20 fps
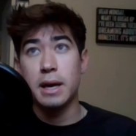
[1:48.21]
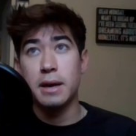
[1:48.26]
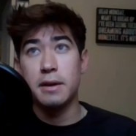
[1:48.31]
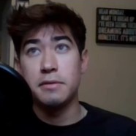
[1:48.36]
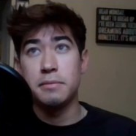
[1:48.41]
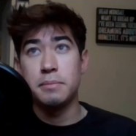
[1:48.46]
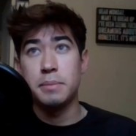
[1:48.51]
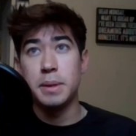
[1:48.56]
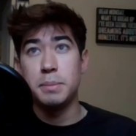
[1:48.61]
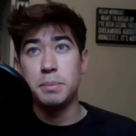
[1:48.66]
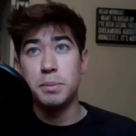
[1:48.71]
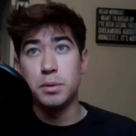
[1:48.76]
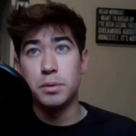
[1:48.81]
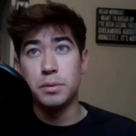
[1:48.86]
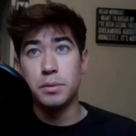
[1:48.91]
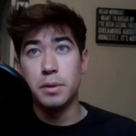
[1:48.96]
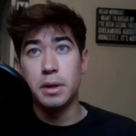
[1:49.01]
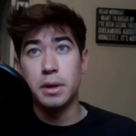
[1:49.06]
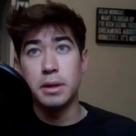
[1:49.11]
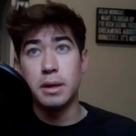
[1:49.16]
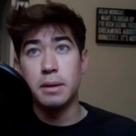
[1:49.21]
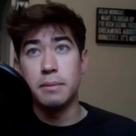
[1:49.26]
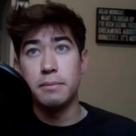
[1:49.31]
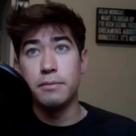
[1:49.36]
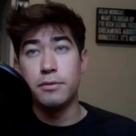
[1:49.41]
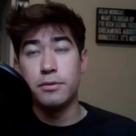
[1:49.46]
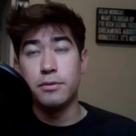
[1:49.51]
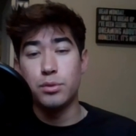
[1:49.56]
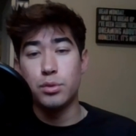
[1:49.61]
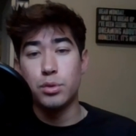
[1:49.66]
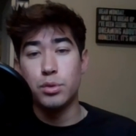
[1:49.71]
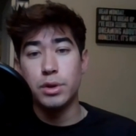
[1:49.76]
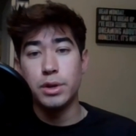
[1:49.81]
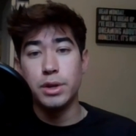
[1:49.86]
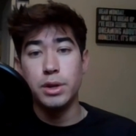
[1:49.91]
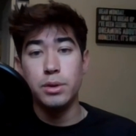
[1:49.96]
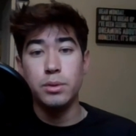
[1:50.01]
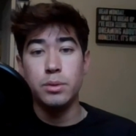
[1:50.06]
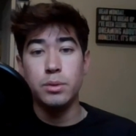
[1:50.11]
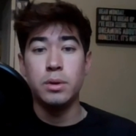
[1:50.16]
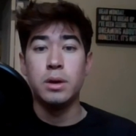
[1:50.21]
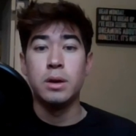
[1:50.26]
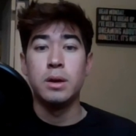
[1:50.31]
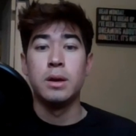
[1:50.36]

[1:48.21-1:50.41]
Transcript: have people run them for you.